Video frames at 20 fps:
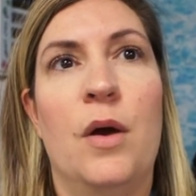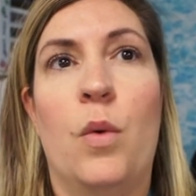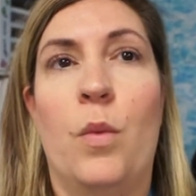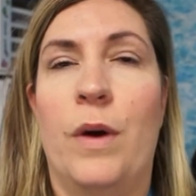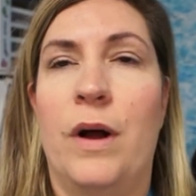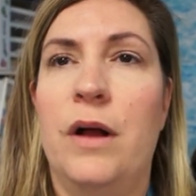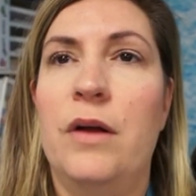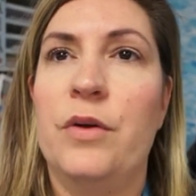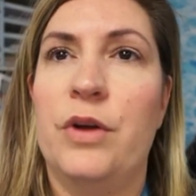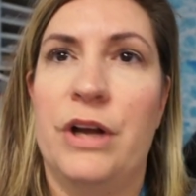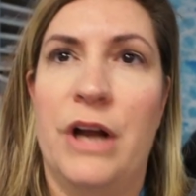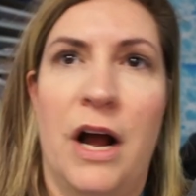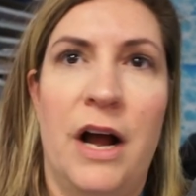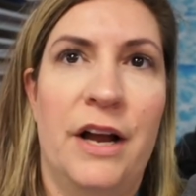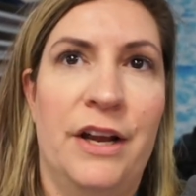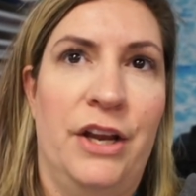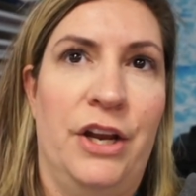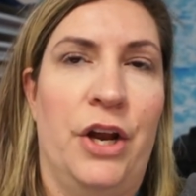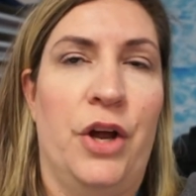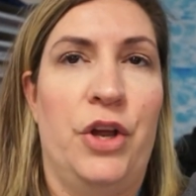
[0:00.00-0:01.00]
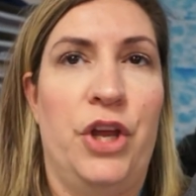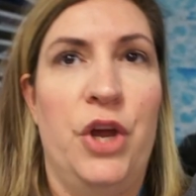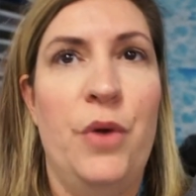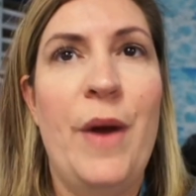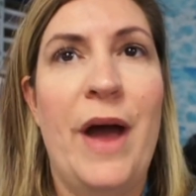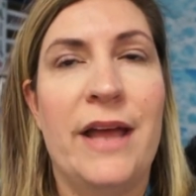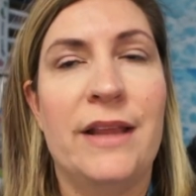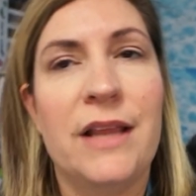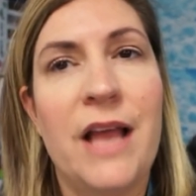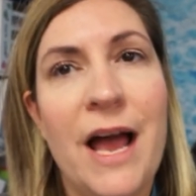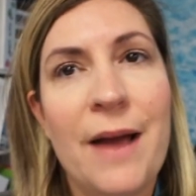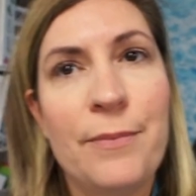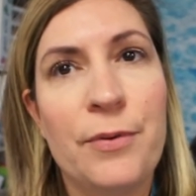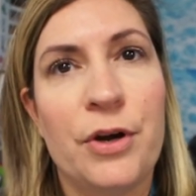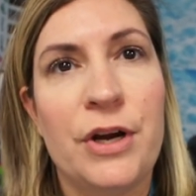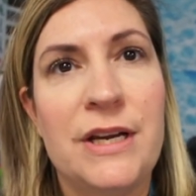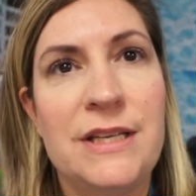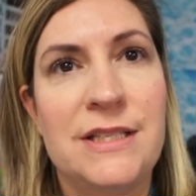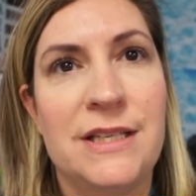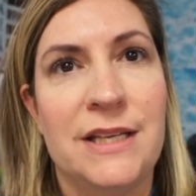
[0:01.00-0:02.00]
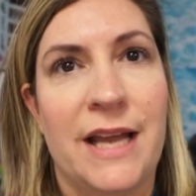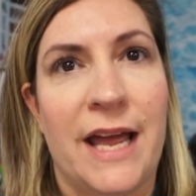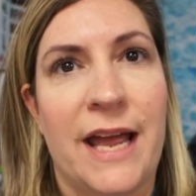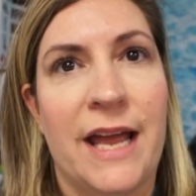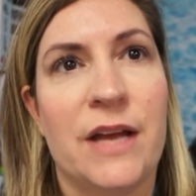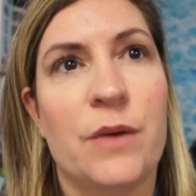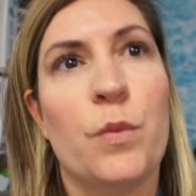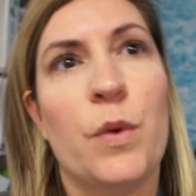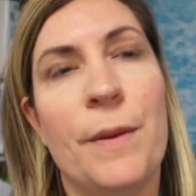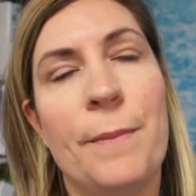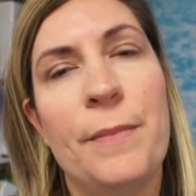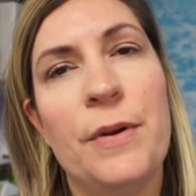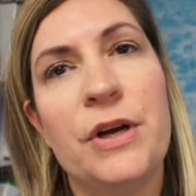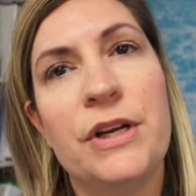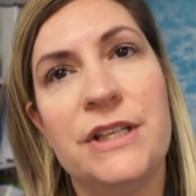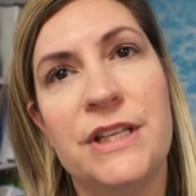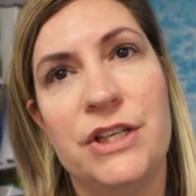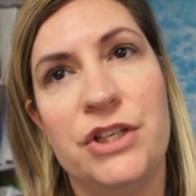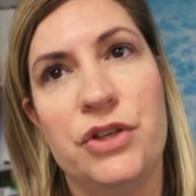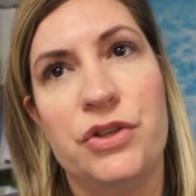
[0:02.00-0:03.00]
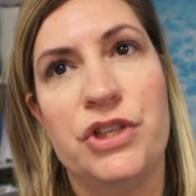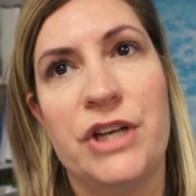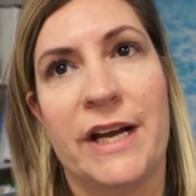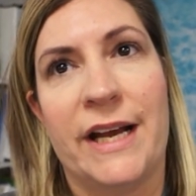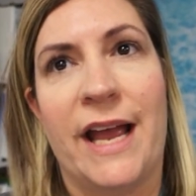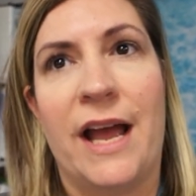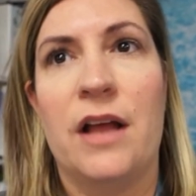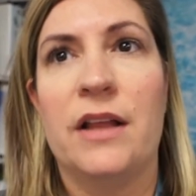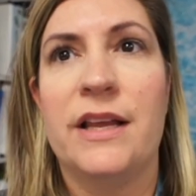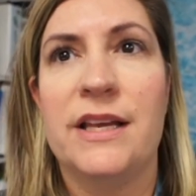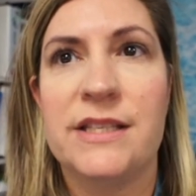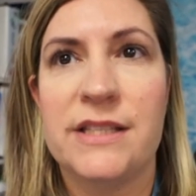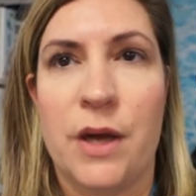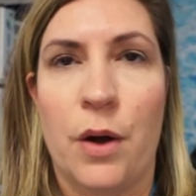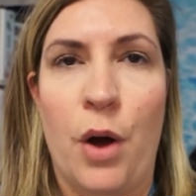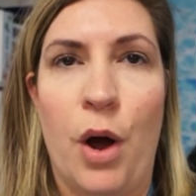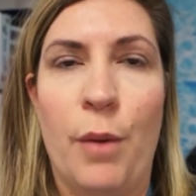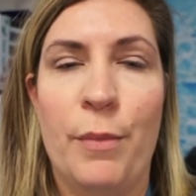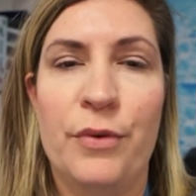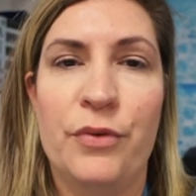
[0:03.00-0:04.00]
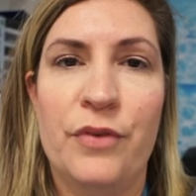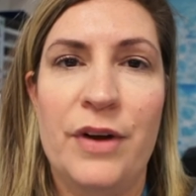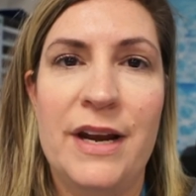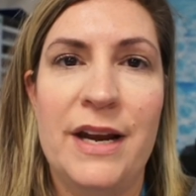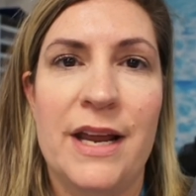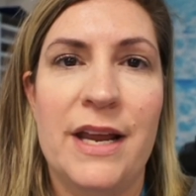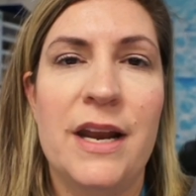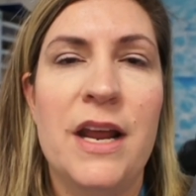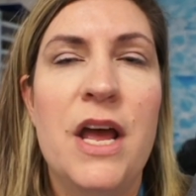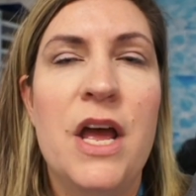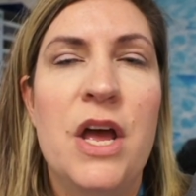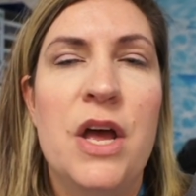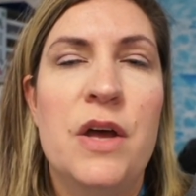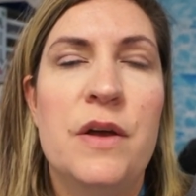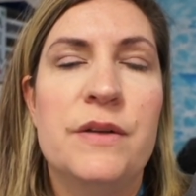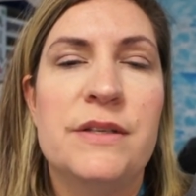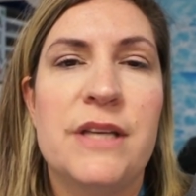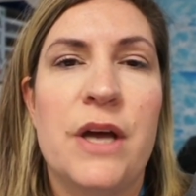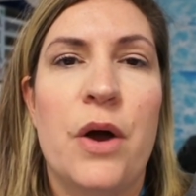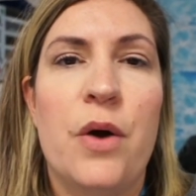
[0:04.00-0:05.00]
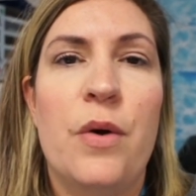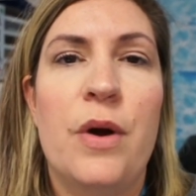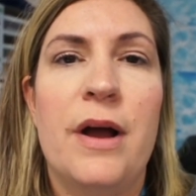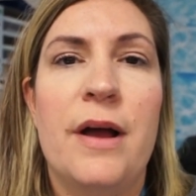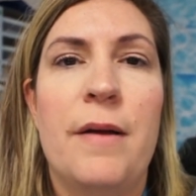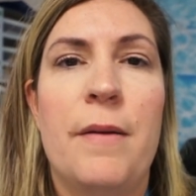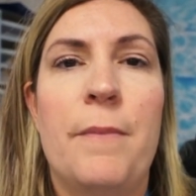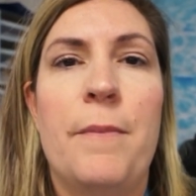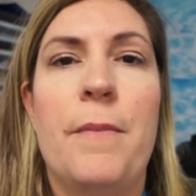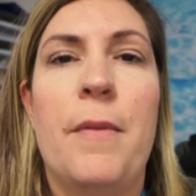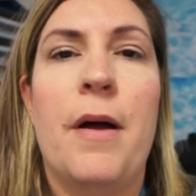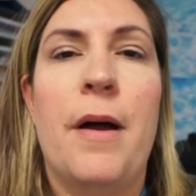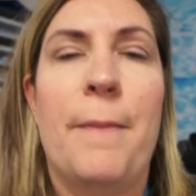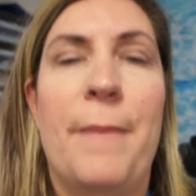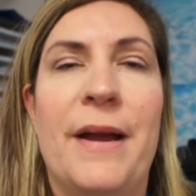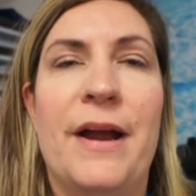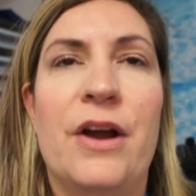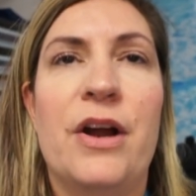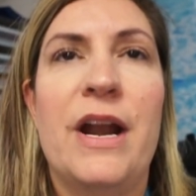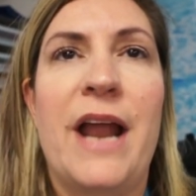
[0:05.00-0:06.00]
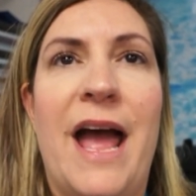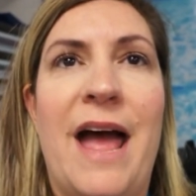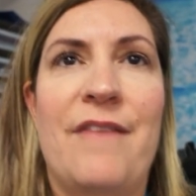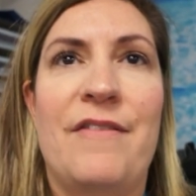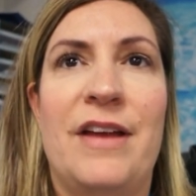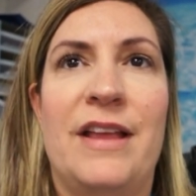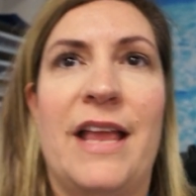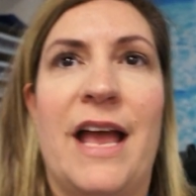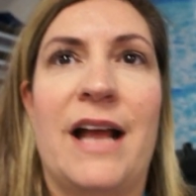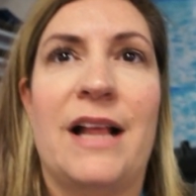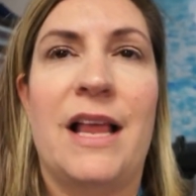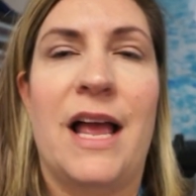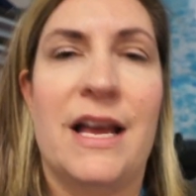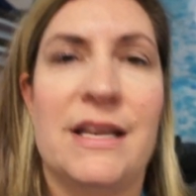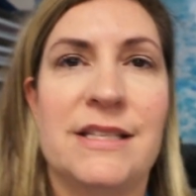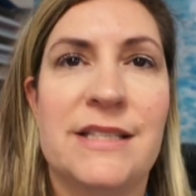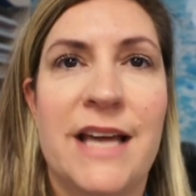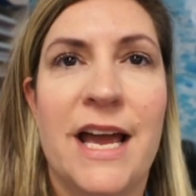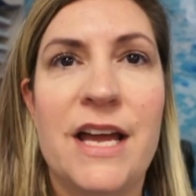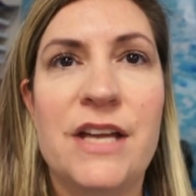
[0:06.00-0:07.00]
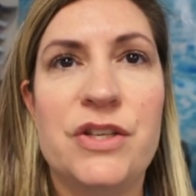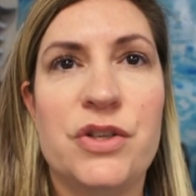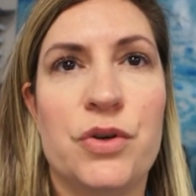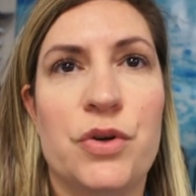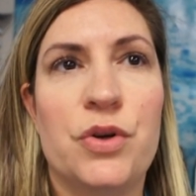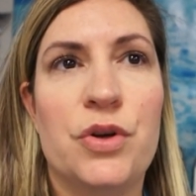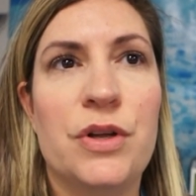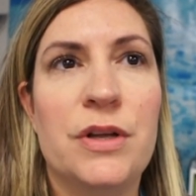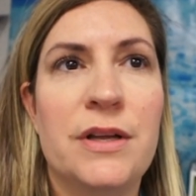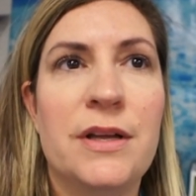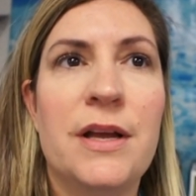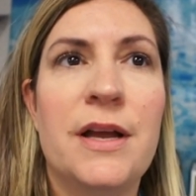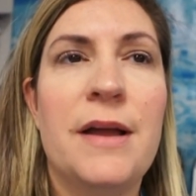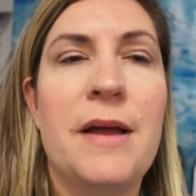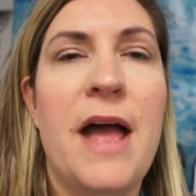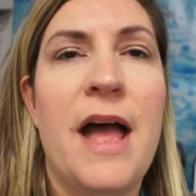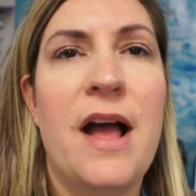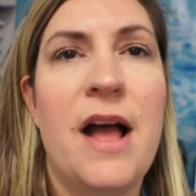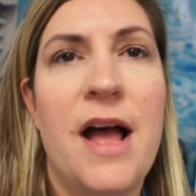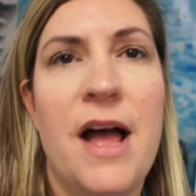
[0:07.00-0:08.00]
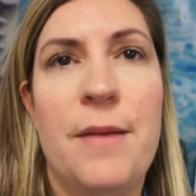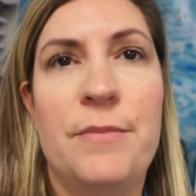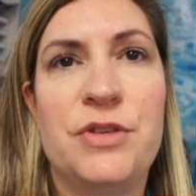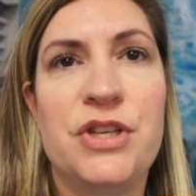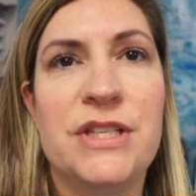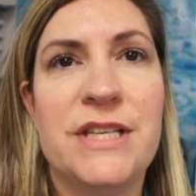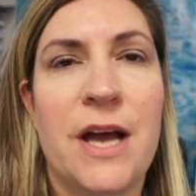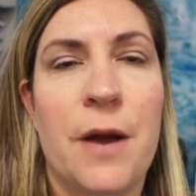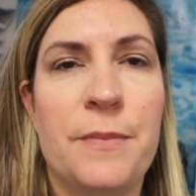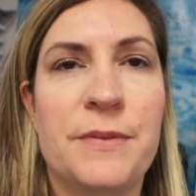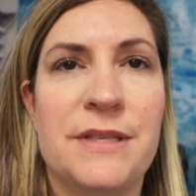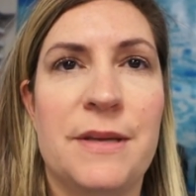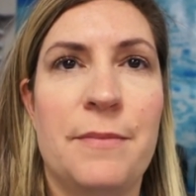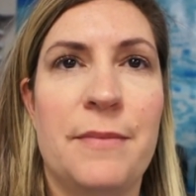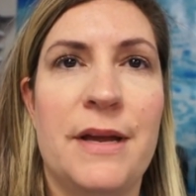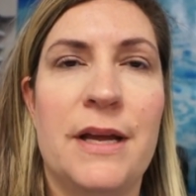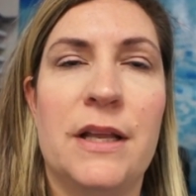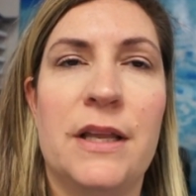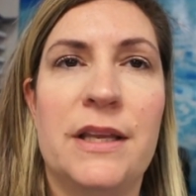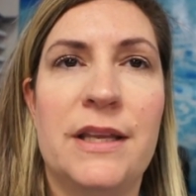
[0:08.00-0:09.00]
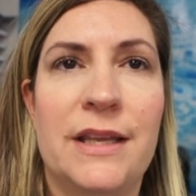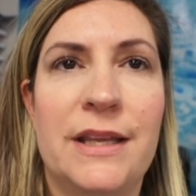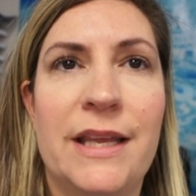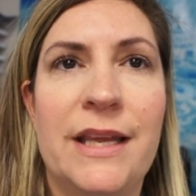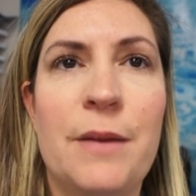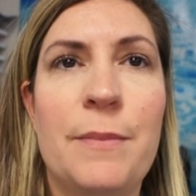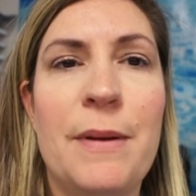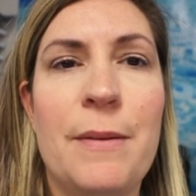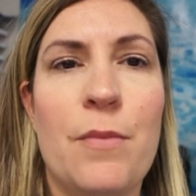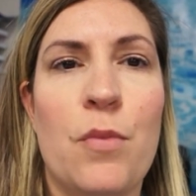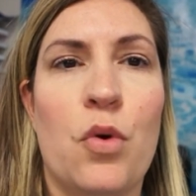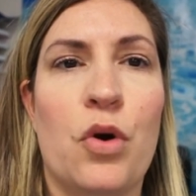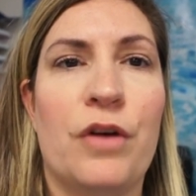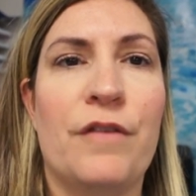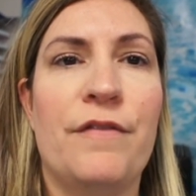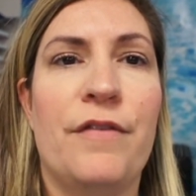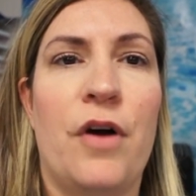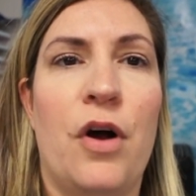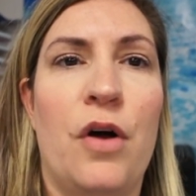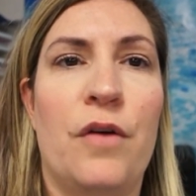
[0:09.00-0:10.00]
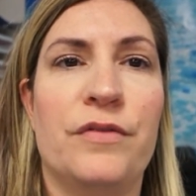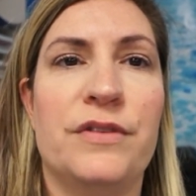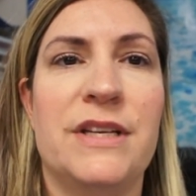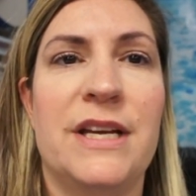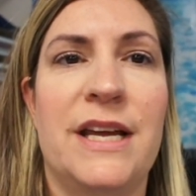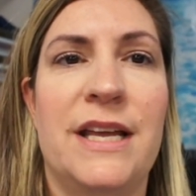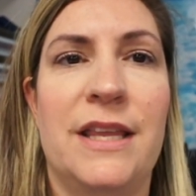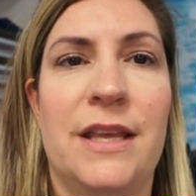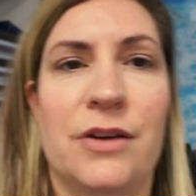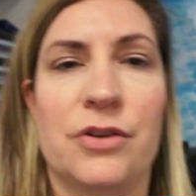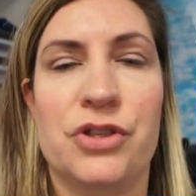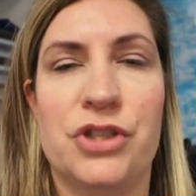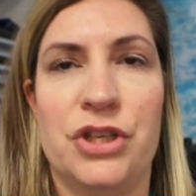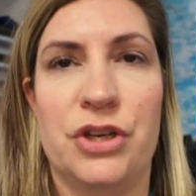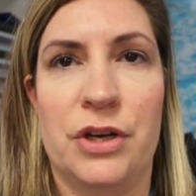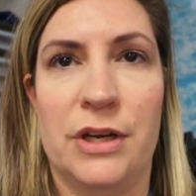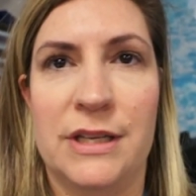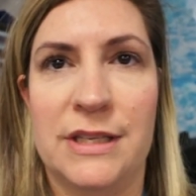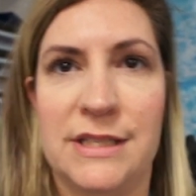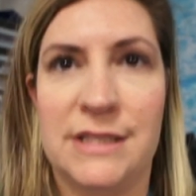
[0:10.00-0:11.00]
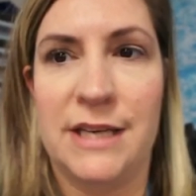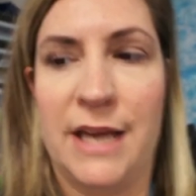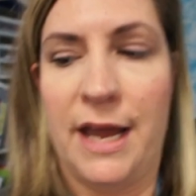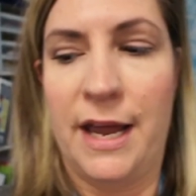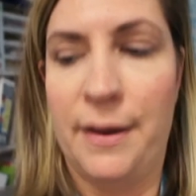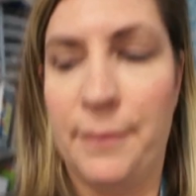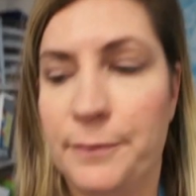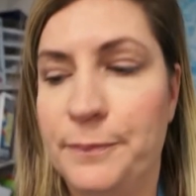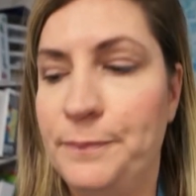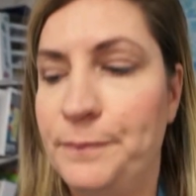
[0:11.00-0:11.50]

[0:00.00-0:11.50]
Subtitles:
well, you know, you had library today. What book did you check out? Let's go home and read it. So a parent having that class schedule just helps them be a little bit more involved in their student's day.